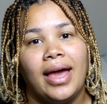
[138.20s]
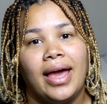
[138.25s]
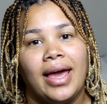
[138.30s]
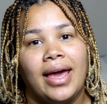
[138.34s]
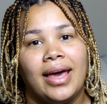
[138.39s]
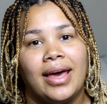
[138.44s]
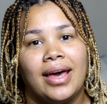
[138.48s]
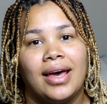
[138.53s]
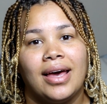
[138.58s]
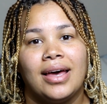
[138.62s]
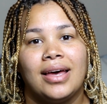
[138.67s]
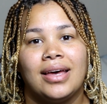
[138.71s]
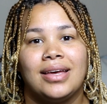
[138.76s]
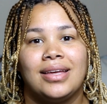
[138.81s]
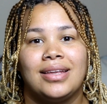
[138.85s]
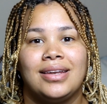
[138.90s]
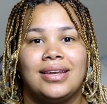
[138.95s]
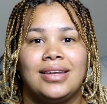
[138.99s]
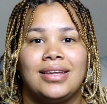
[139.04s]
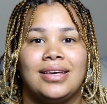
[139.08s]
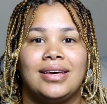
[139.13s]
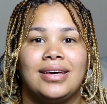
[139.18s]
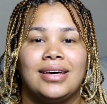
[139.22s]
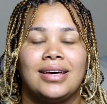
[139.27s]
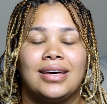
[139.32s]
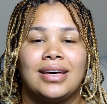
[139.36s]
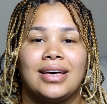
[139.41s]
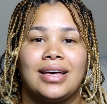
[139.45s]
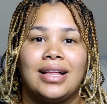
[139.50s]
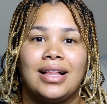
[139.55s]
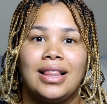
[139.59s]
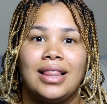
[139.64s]
and
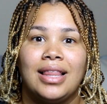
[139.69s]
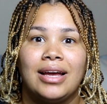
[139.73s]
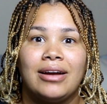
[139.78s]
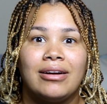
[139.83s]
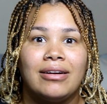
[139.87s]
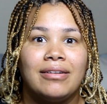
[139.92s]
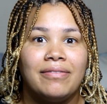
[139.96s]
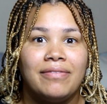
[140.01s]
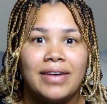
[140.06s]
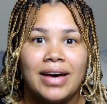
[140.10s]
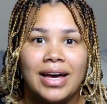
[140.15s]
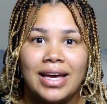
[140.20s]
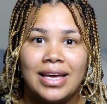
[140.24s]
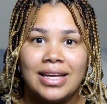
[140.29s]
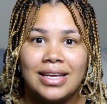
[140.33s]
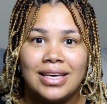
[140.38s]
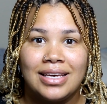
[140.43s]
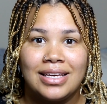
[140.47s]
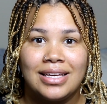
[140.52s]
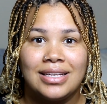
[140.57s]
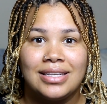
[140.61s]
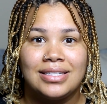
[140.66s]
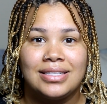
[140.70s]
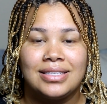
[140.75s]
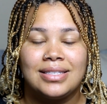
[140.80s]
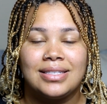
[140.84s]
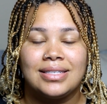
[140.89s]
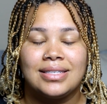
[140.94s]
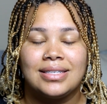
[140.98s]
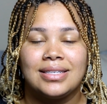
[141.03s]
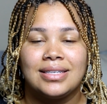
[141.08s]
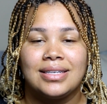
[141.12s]
clarified
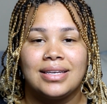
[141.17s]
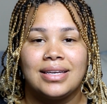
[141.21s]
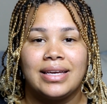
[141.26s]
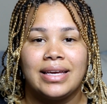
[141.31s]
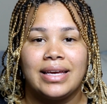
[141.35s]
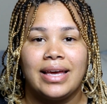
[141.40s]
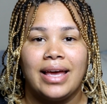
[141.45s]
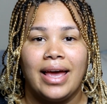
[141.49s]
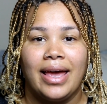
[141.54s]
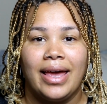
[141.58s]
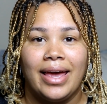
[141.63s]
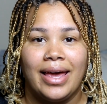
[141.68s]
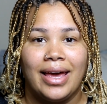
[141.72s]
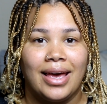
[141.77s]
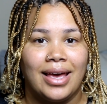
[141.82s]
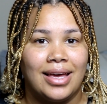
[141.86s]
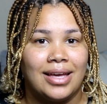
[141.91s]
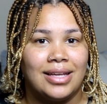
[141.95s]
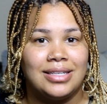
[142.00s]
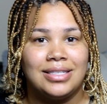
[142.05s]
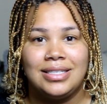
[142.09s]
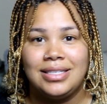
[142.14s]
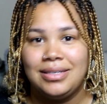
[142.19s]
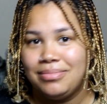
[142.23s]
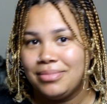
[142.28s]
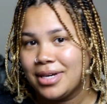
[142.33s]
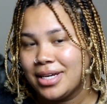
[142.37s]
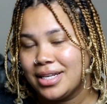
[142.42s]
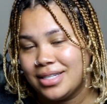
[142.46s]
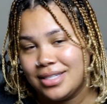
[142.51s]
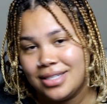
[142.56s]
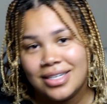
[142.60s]
it and deep
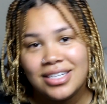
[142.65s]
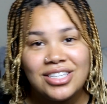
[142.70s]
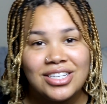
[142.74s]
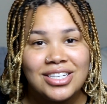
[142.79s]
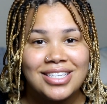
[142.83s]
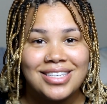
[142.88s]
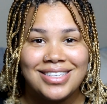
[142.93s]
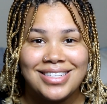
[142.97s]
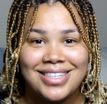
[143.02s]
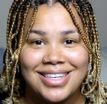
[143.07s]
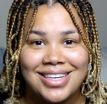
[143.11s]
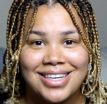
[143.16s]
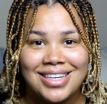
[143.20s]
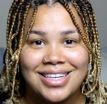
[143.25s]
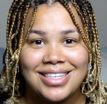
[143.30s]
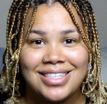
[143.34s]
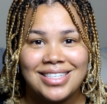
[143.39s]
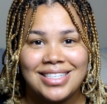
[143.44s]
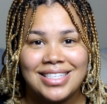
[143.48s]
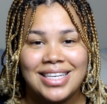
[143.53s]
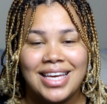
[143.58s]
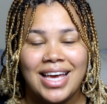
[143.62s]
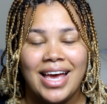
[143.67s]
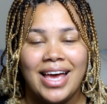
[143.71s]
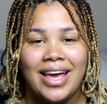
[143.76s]
conditioned it.